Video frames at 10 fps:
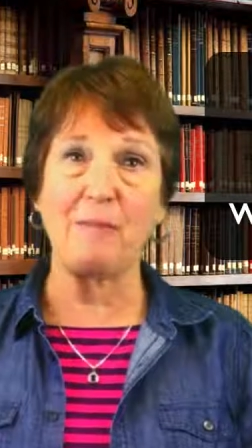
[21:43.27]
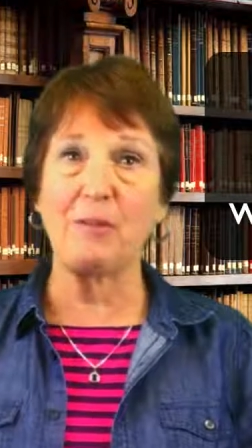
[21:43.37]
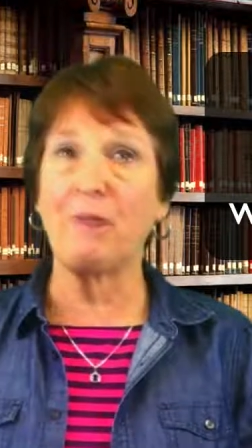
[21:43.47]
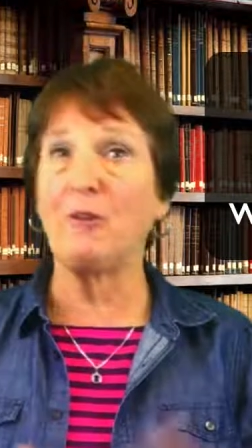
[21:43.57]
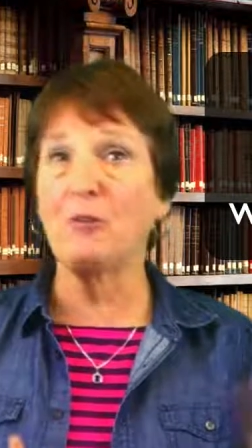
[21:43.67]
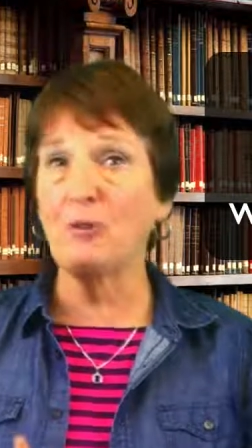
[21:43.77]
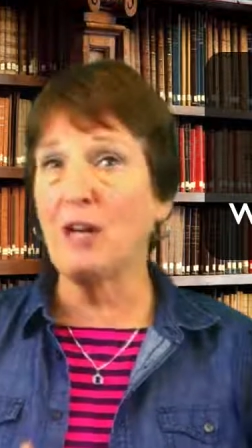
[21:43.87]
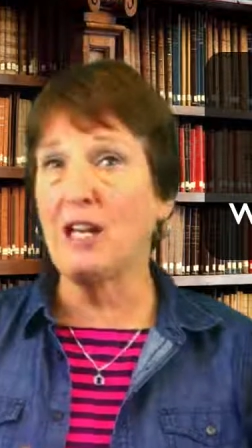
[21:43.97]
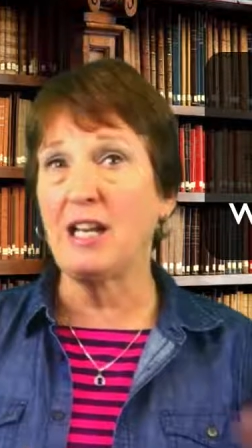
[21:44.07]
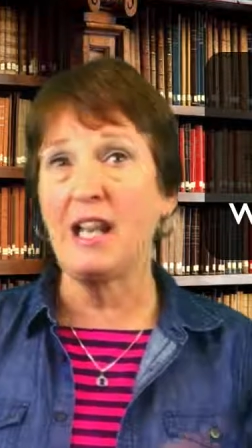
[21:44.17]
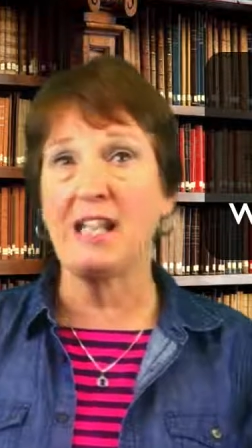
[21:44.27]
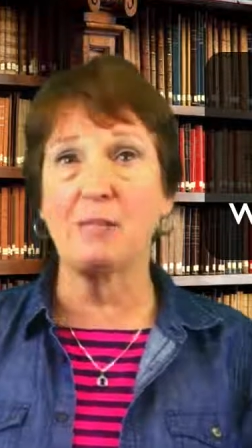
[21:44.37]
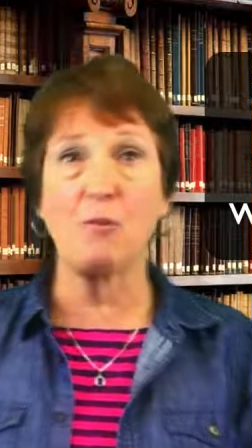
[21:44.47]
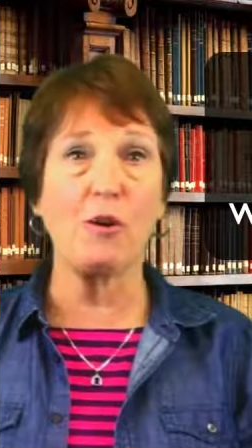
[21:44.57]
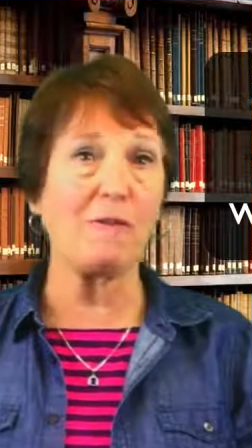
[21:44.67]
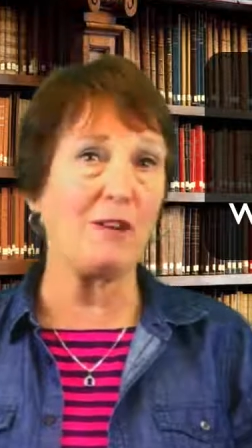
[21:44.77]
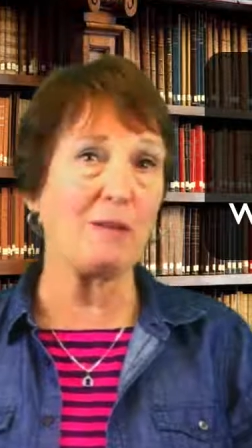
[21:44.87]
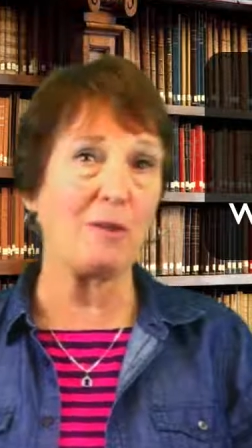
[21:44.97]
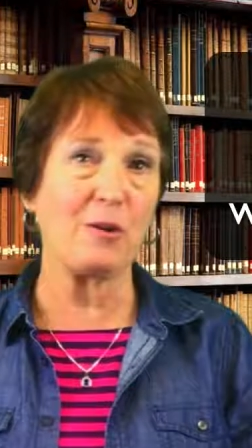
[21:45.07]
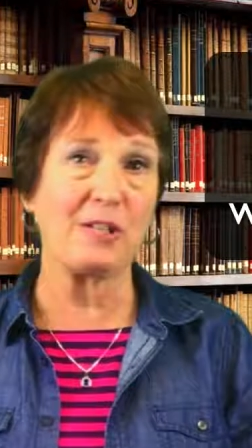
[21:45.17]
The full training has more
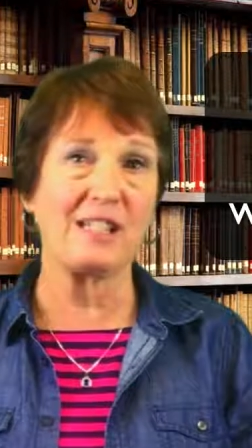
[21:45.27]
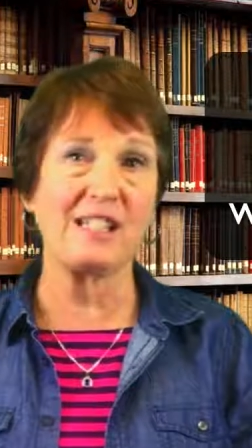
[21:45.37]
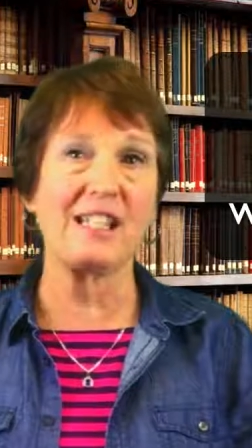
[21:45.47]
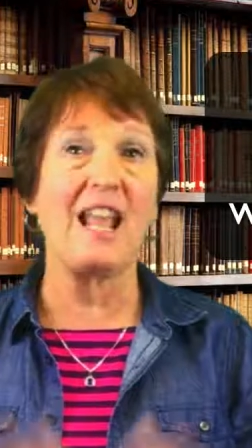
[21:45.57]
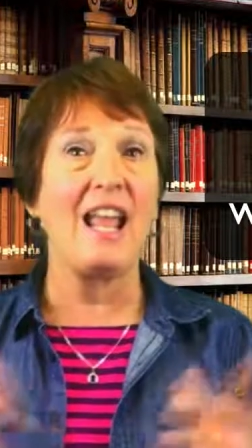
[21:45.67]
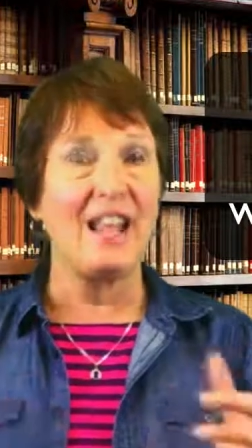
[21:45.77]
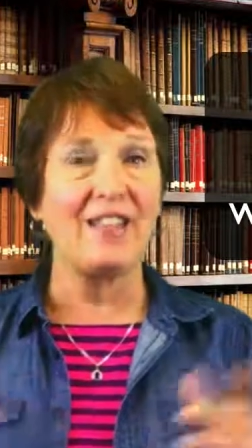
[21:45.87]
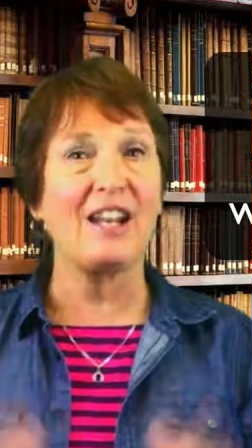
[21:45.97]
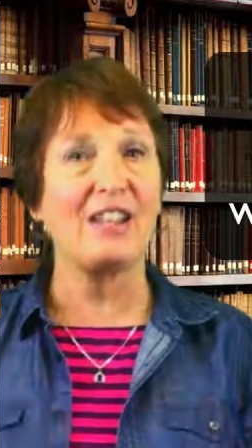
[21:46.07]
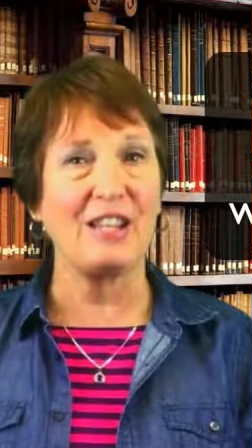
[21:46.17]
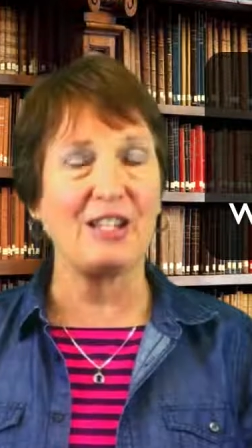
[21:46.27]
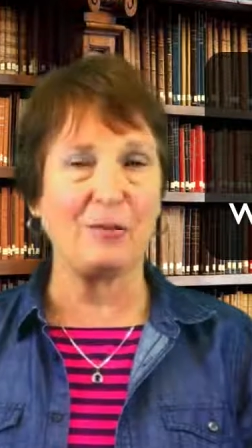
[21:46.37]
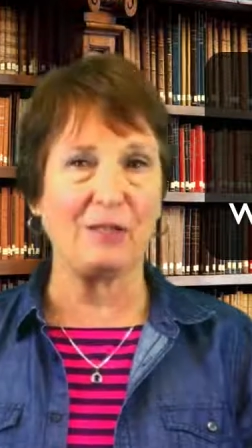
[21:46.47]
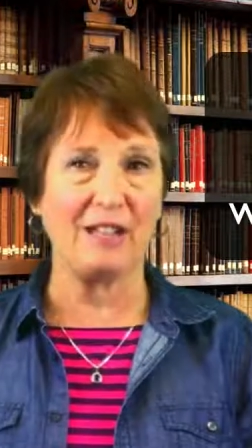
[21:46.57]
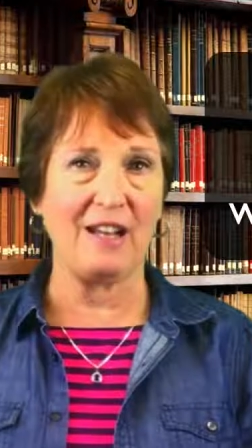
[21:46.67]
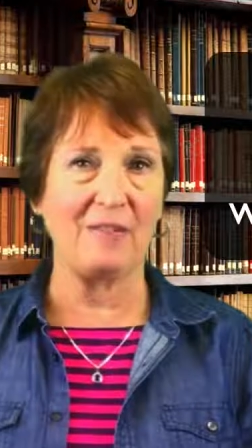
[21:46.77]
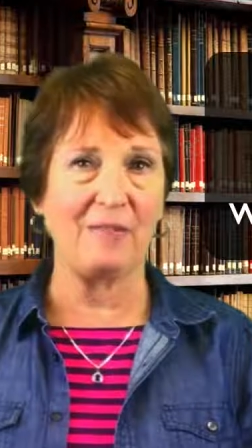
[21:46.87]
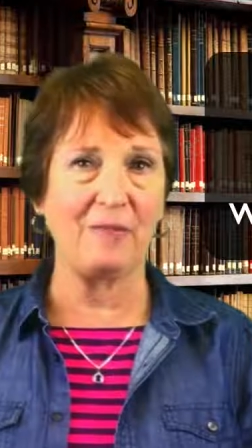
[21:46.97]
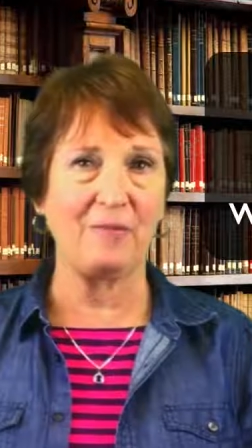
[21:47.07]
fun bonuses that I think you will love.